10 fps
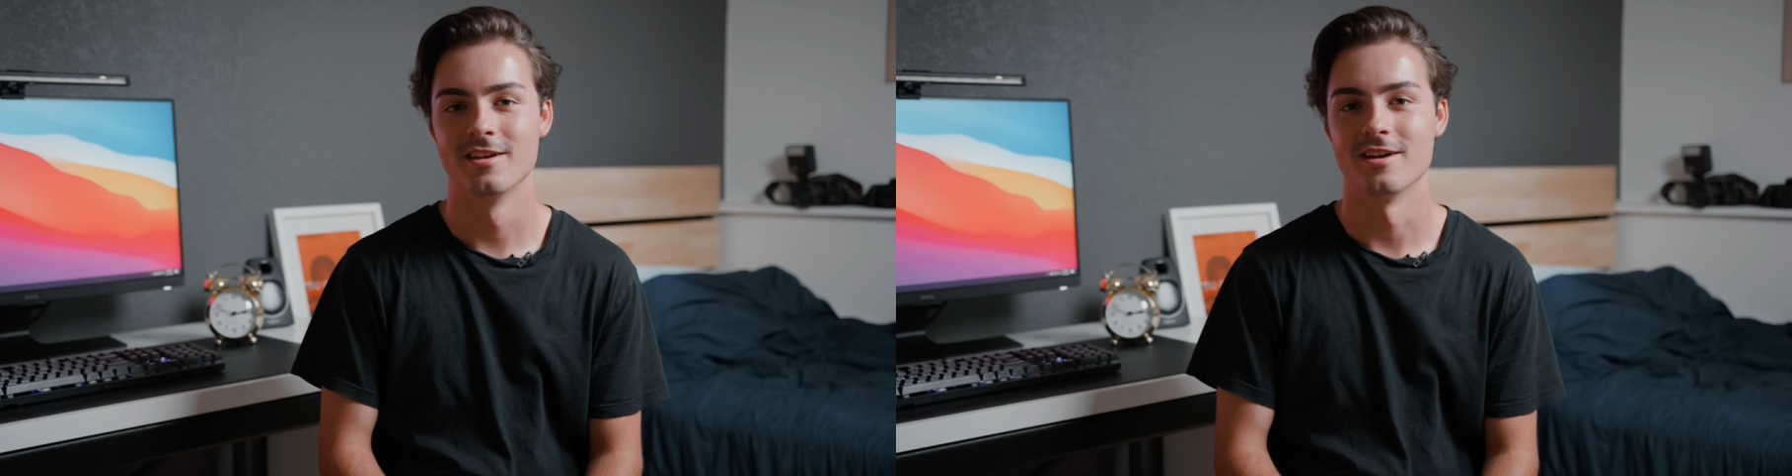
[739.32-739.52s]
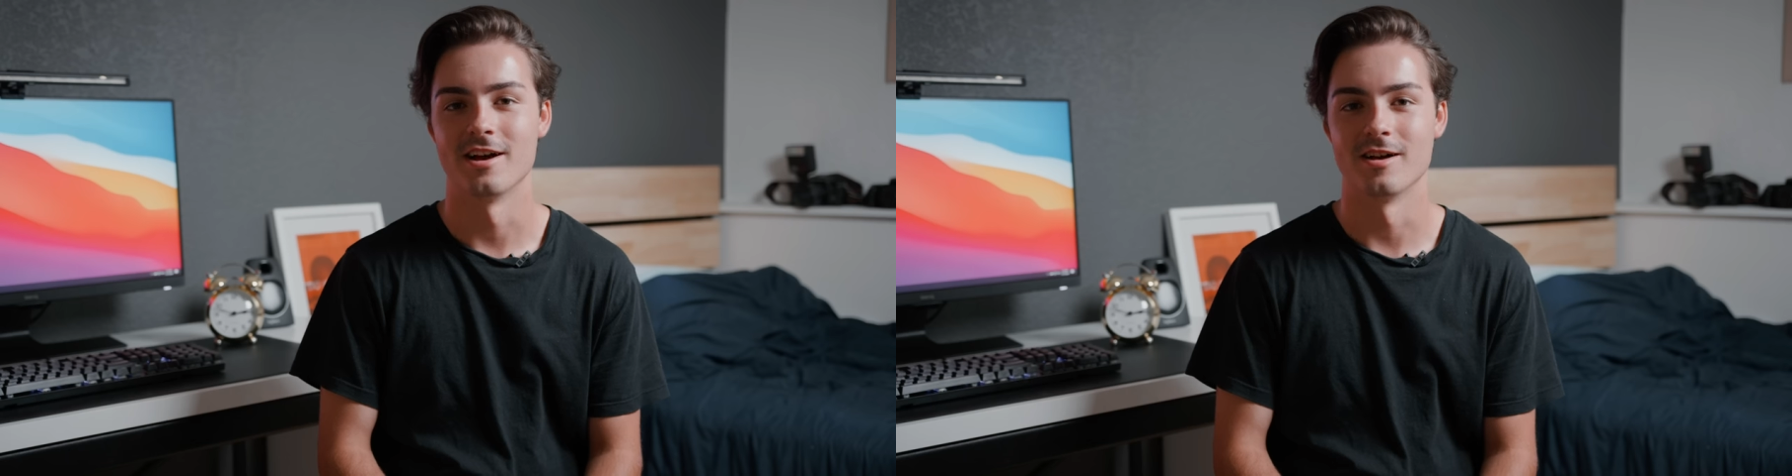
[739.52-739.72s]

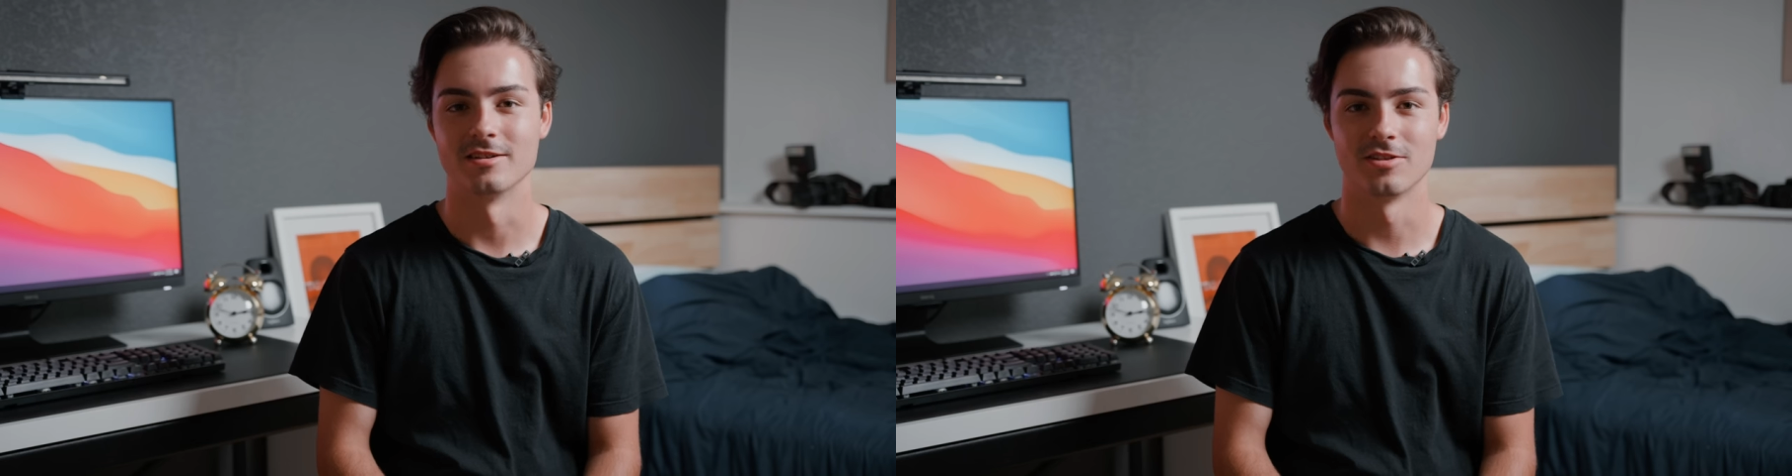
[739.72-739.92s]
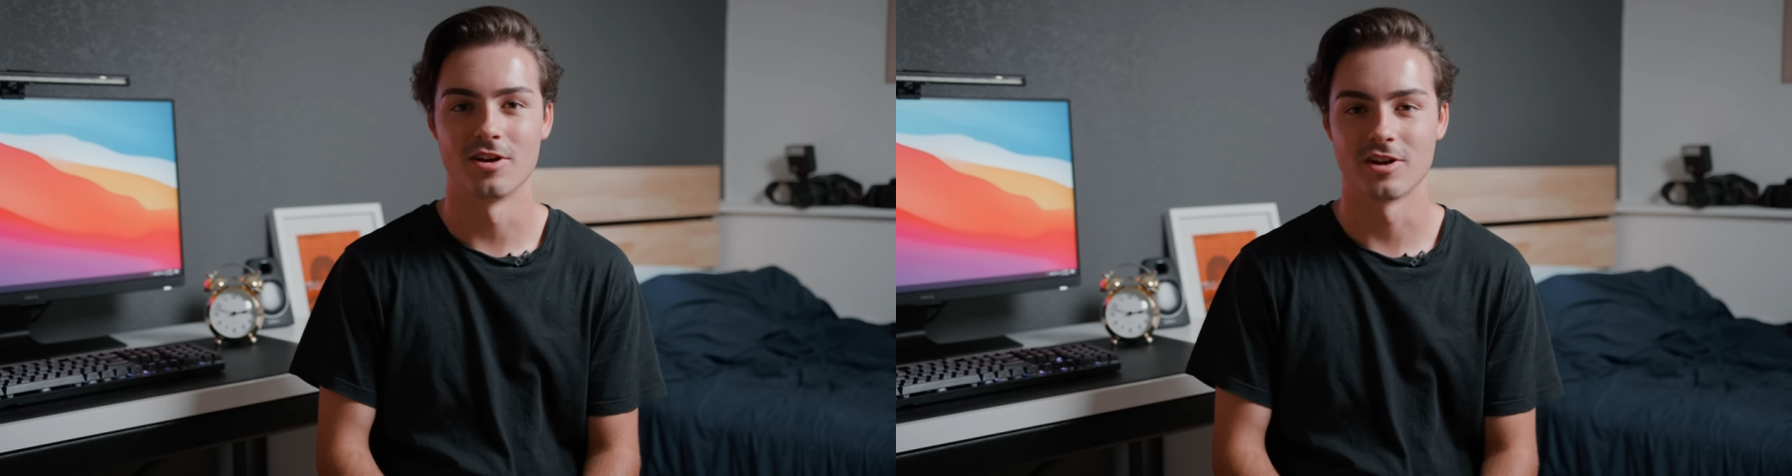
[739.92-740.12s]
Uh,
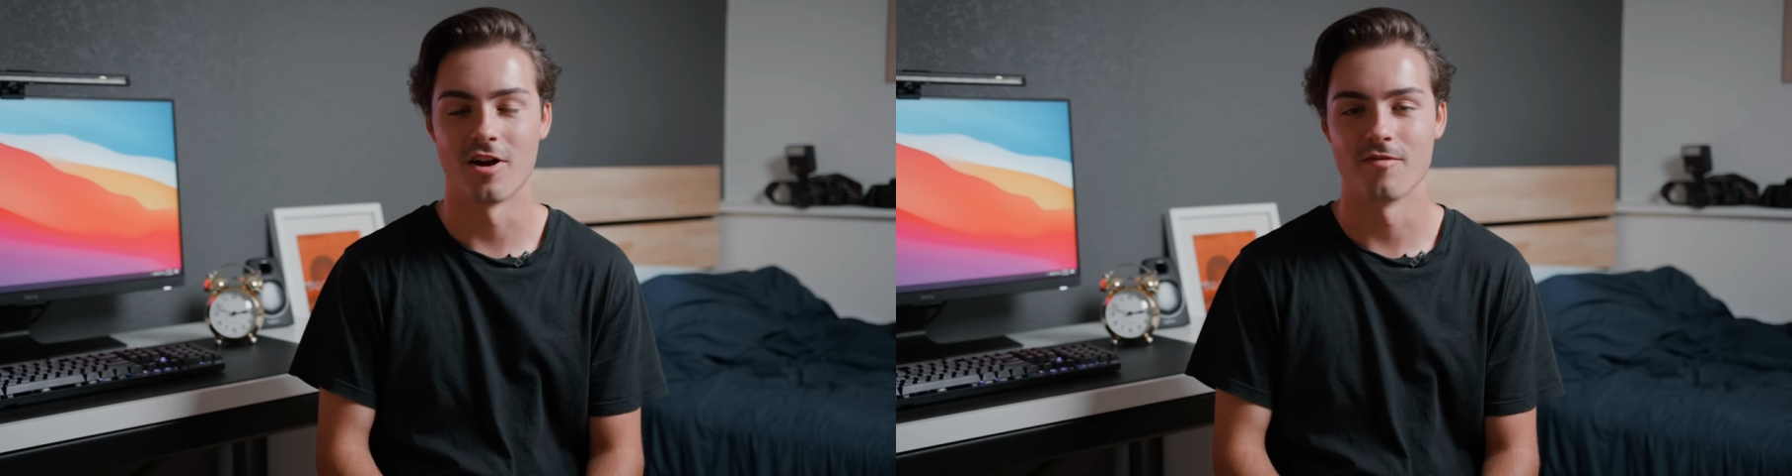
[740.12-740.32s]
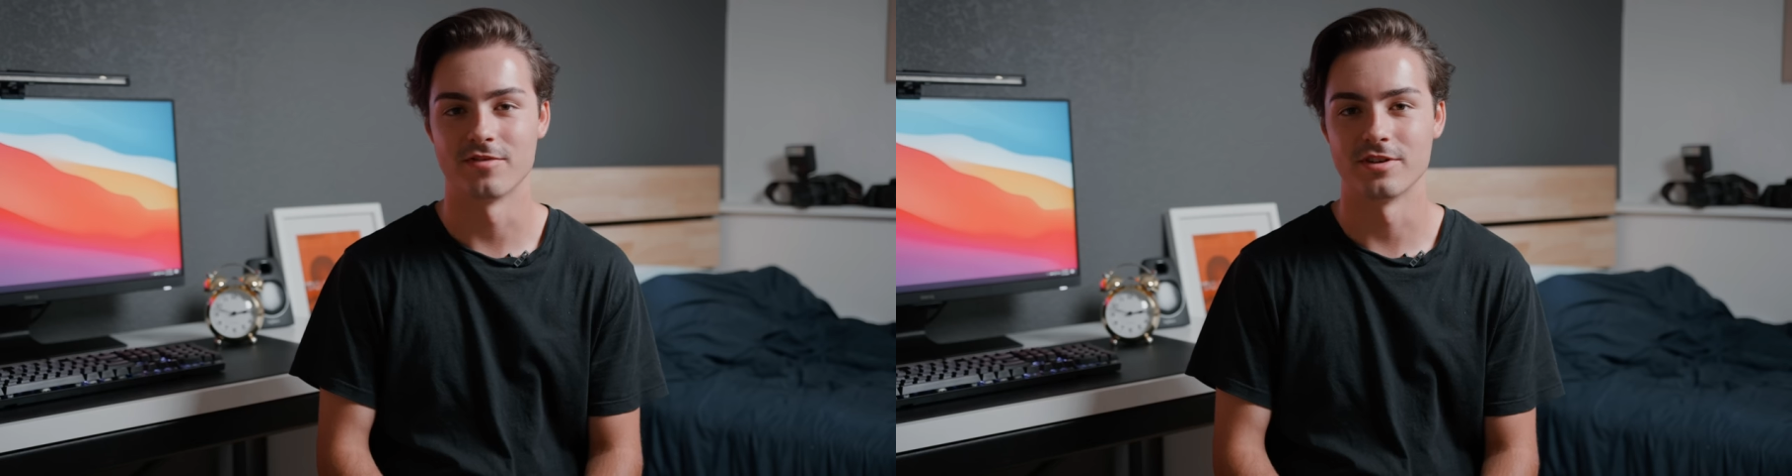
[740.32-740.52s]
it's a lot
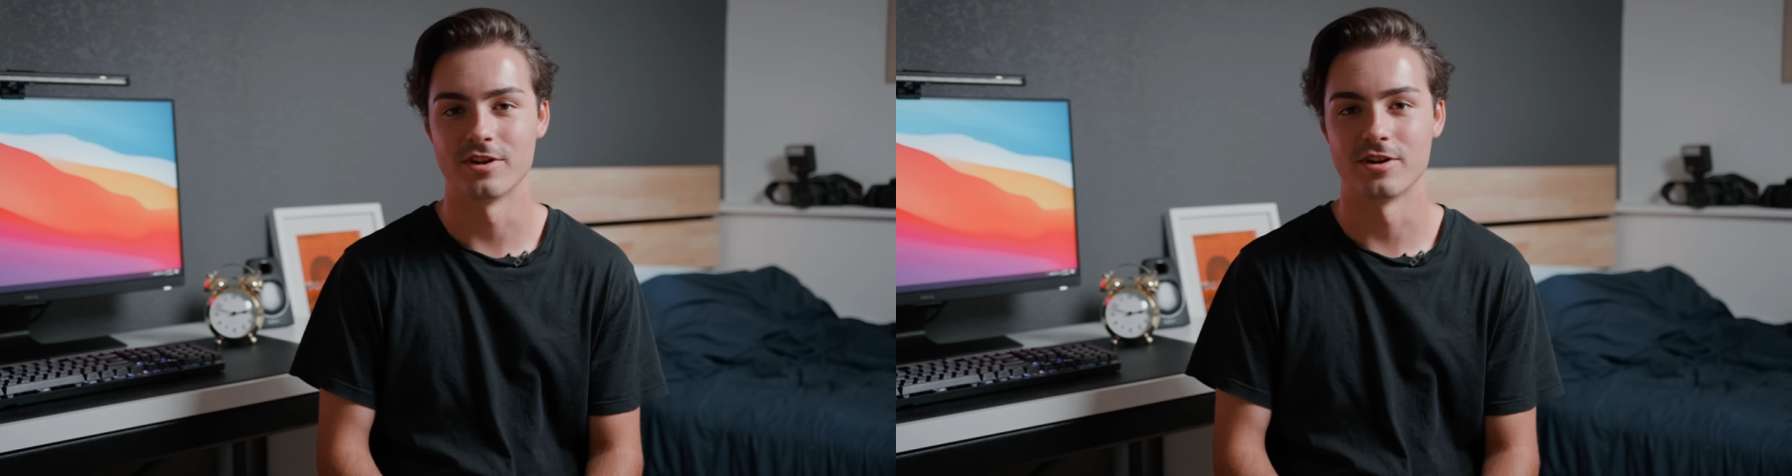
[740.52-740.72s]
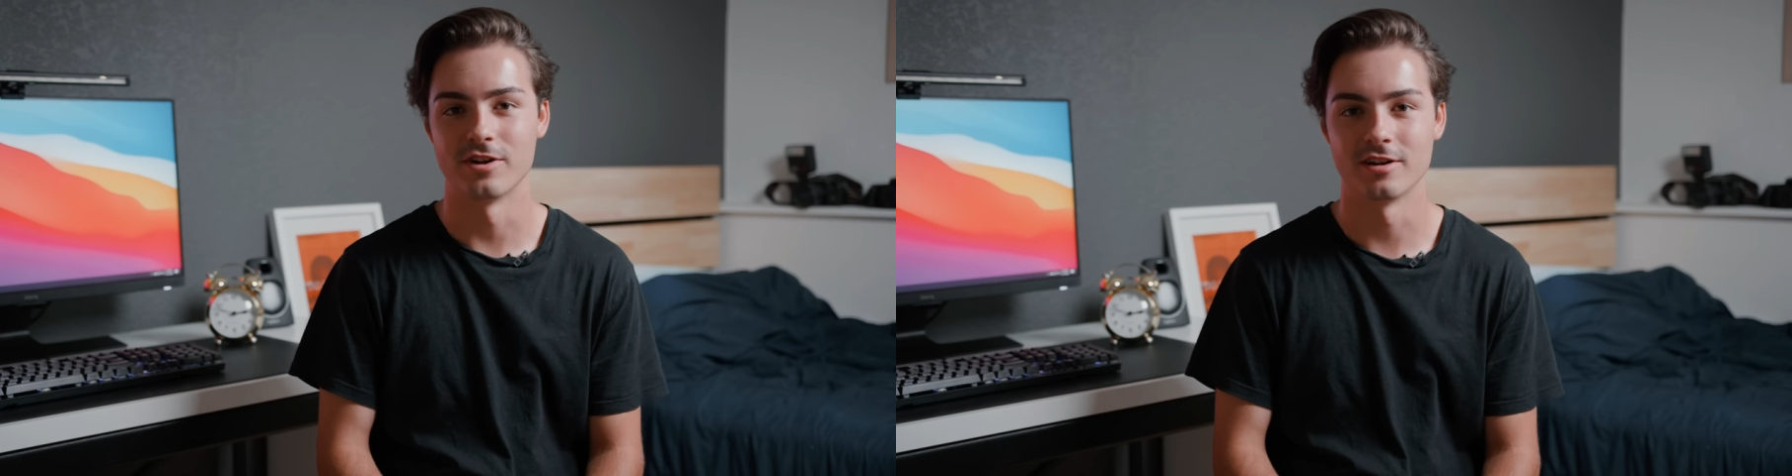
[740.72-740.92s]

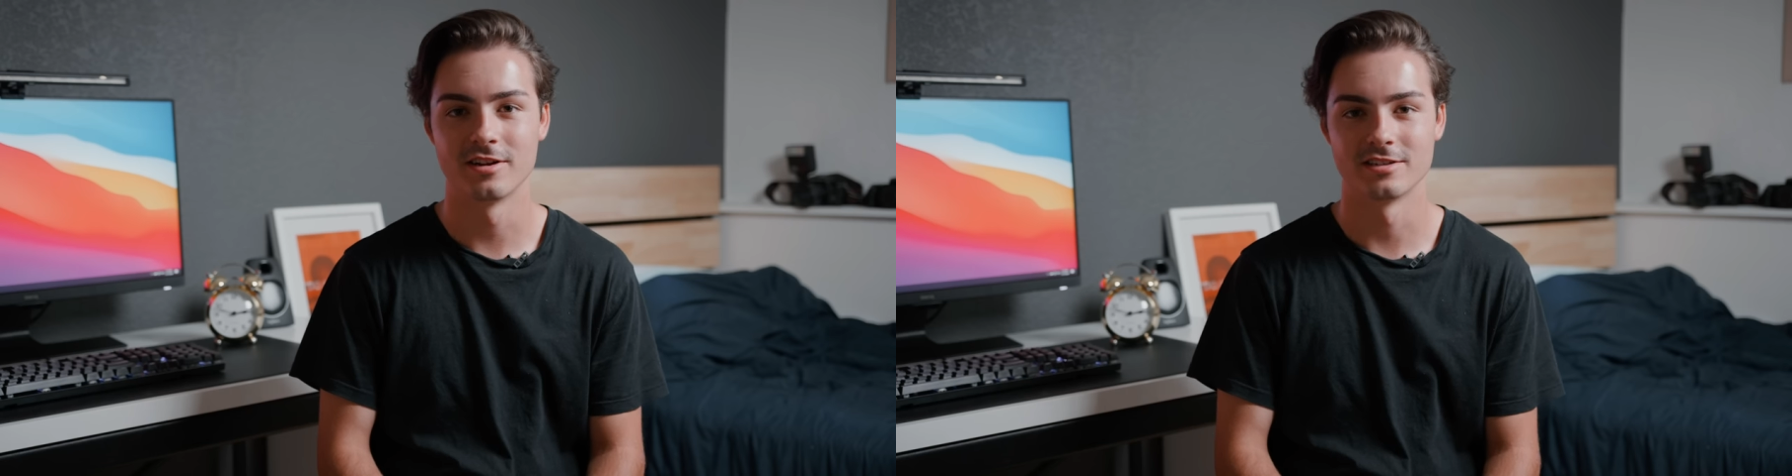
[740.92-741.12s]
comfier.